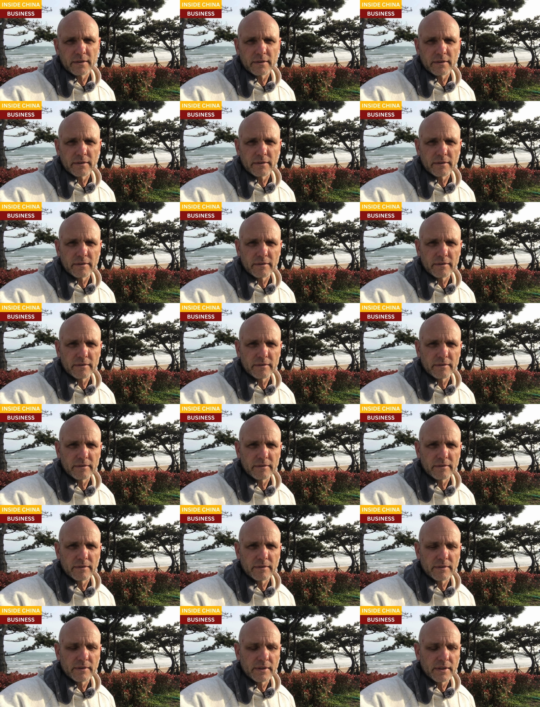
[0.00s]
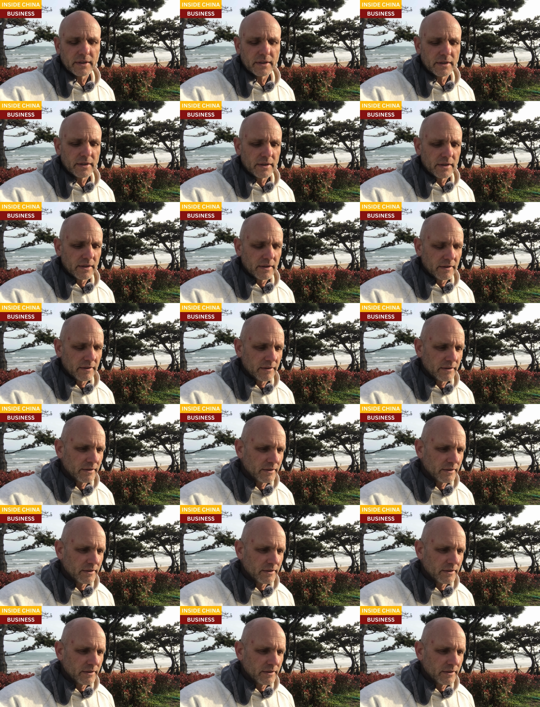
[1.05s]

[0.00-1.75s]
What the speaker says: (silence)